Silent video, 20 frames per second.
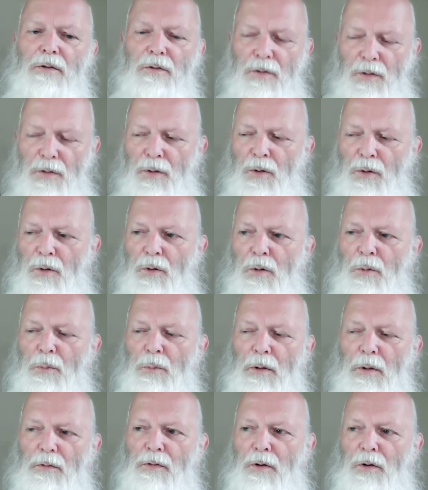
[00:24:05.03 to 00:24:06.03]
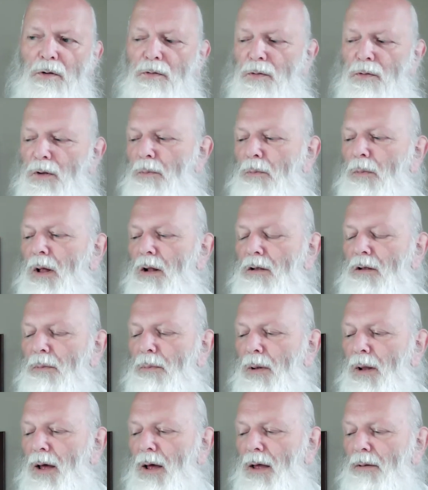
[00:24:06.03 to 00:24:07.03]
to be fruitful and
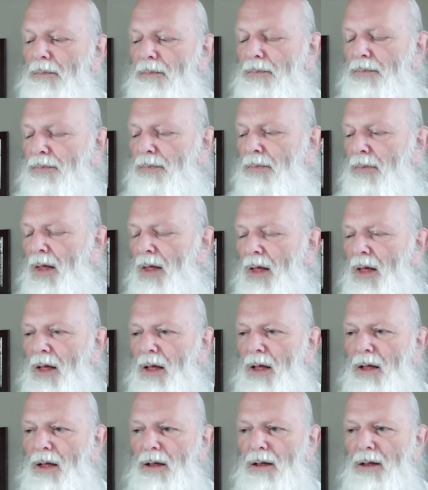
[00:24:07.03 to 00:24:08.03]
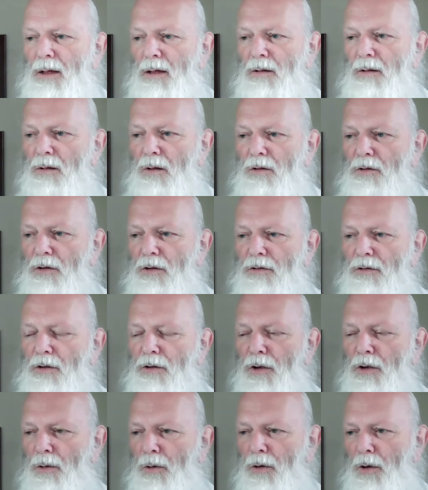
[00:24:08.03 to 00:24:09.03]
multiply, not just
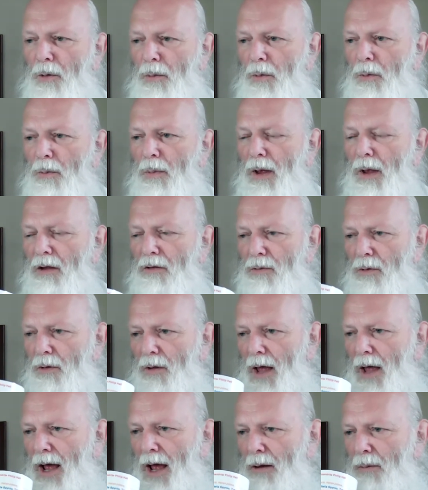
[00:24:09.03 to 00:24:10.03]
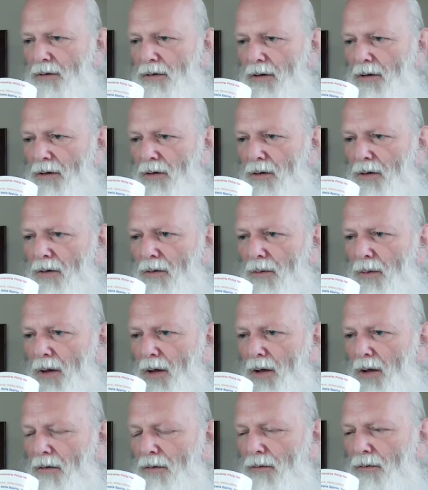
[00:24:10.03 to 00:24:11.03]
to human beings, but animals and to
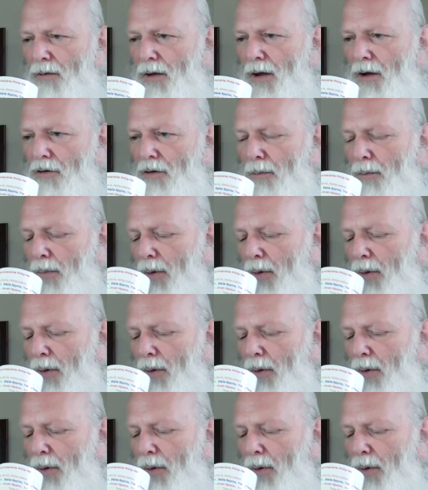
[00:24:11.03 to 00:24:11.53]
fish and